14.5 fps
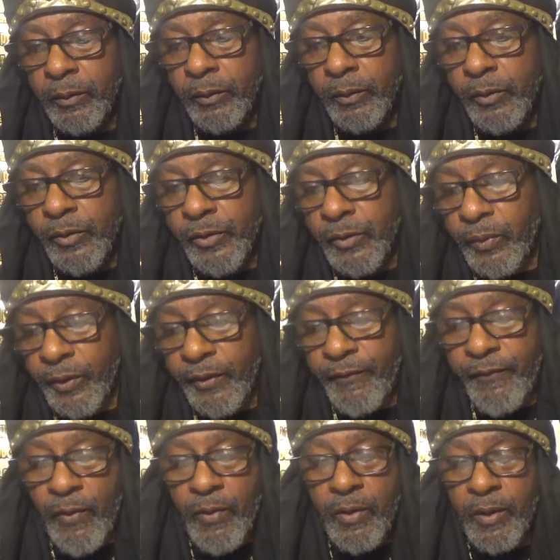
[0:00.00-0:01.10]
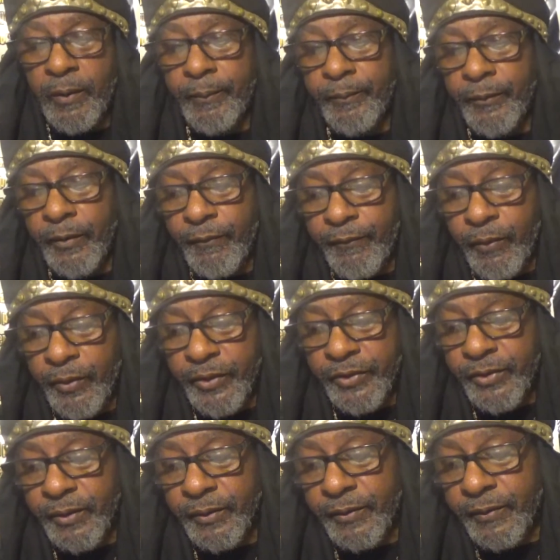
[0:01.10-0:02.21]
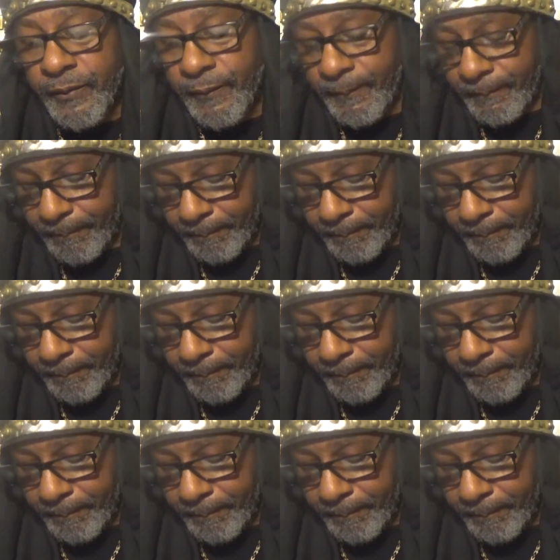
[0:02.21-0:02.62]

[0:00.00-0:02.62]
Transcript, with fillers: Luke 24 and 46.